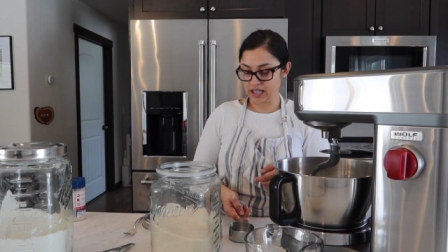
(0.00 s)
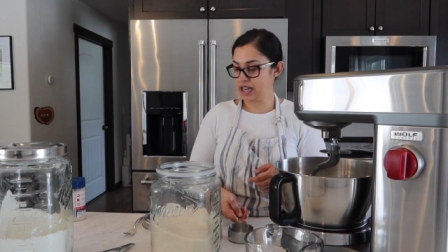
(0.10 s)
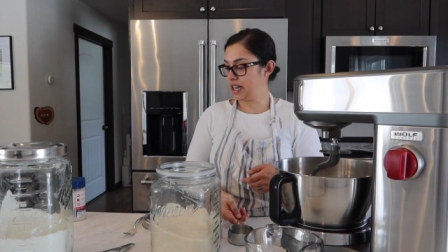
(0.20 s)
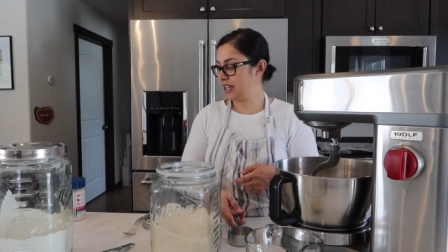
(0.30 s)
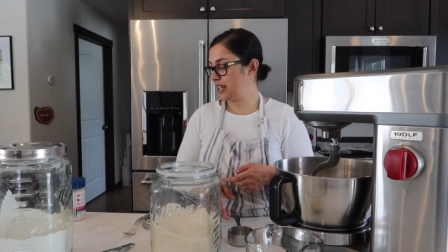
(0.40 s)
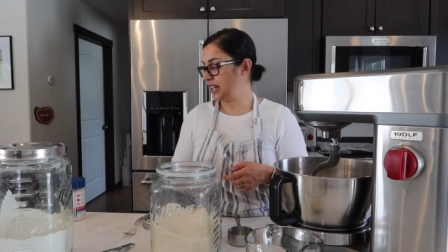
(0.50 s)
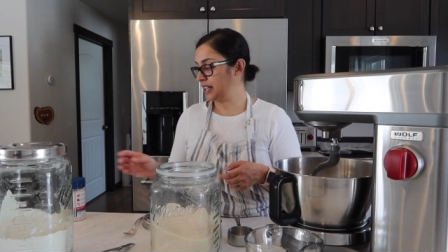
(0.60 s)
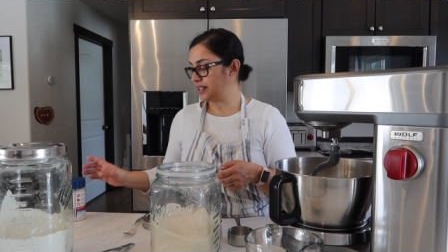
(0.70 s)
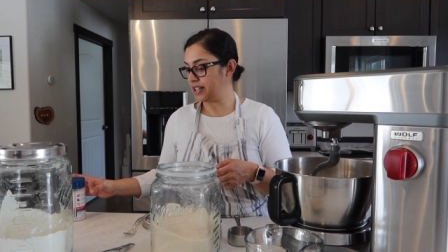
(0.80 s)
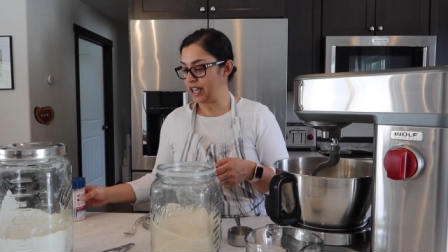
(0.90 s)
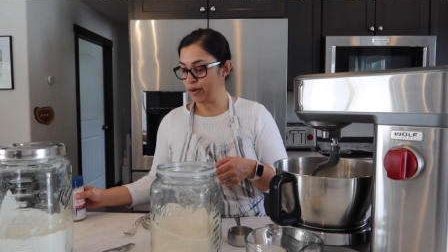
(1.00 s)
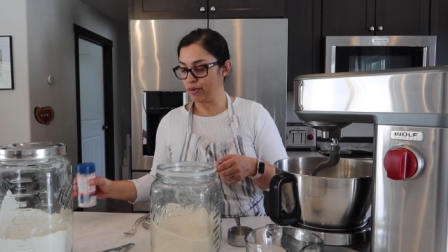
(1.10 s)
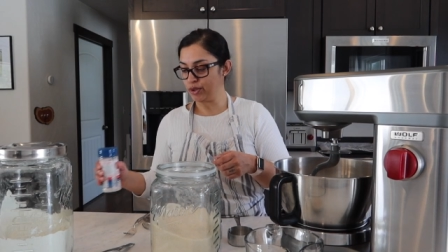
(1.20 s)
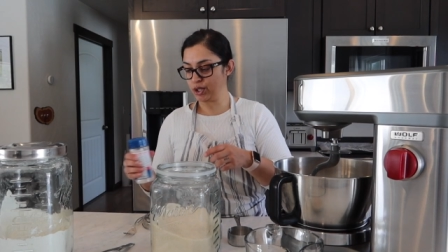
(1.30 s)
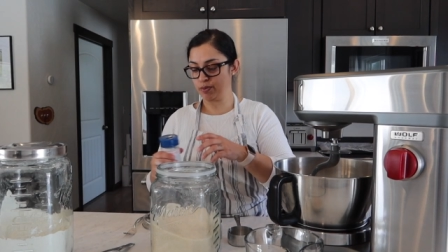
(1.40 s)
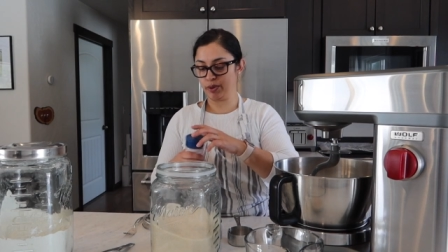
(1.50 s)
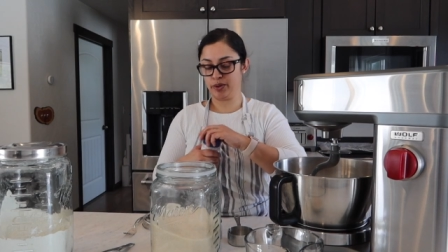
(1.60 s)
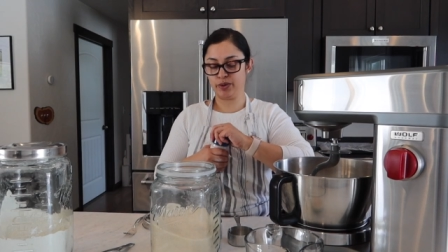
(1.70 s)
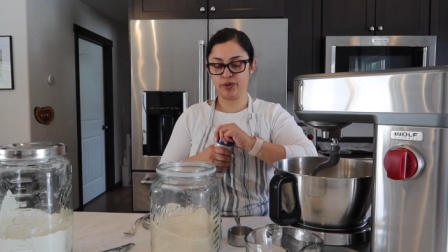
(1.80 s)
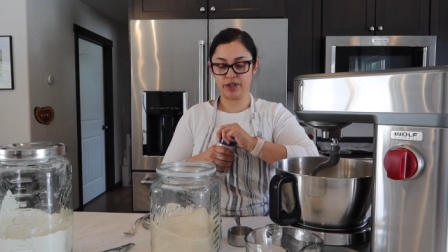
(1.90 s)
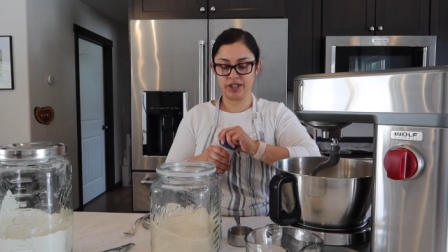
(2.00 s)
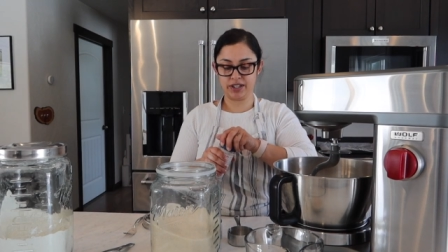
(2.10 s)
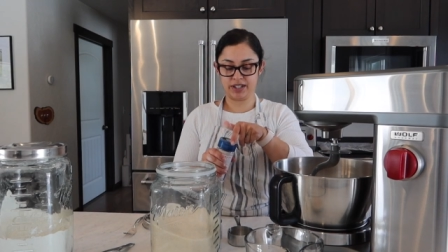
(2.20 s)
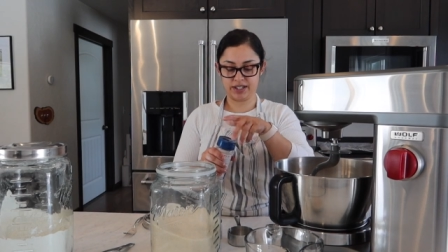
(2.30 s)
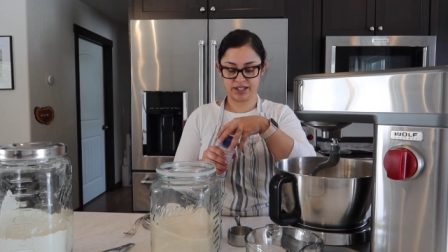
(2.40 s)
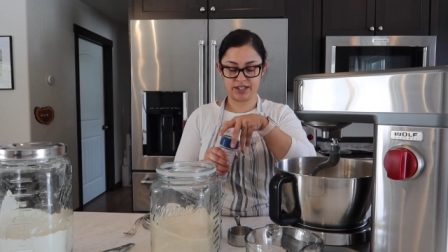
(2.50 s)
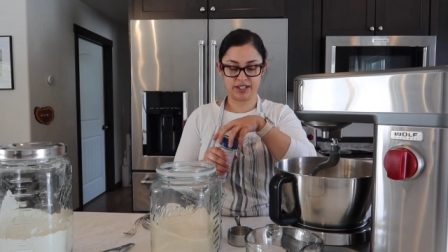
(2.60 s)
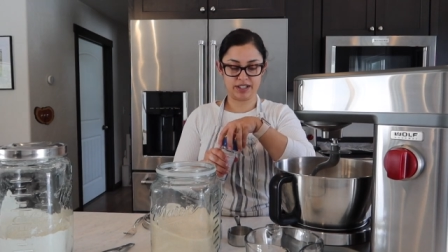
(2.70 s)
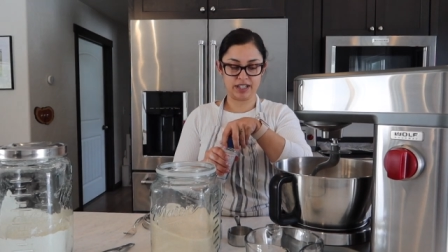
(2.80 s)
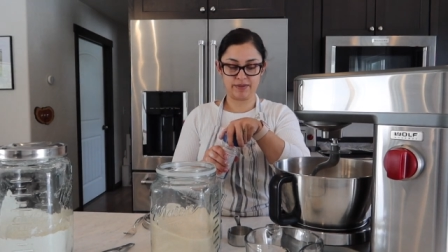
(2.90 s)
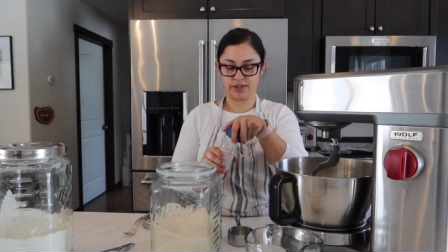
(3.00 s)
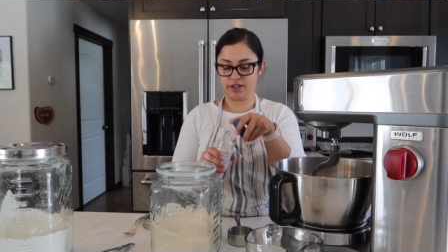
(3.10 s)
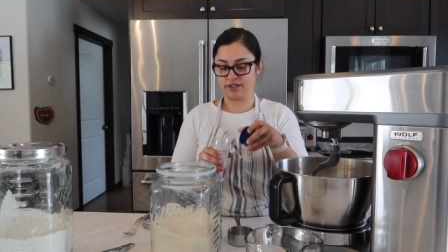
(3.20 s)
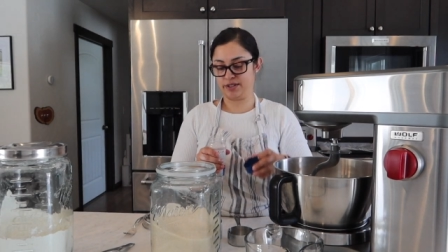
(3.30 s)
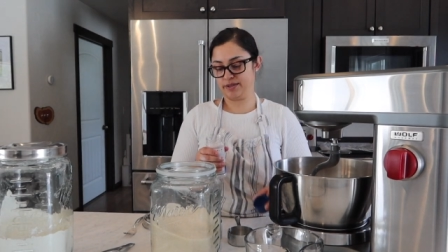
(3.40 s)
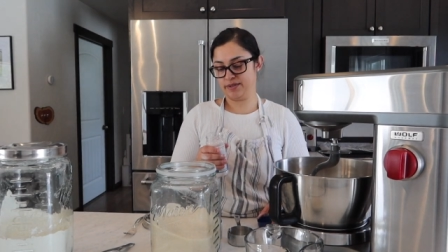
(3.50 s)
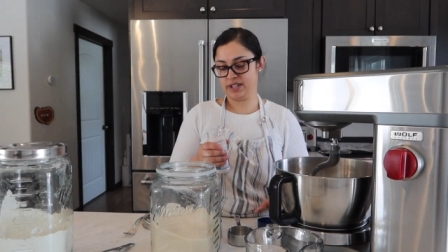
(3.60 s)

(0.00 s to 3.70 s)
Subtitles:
and a tablespoon of salt.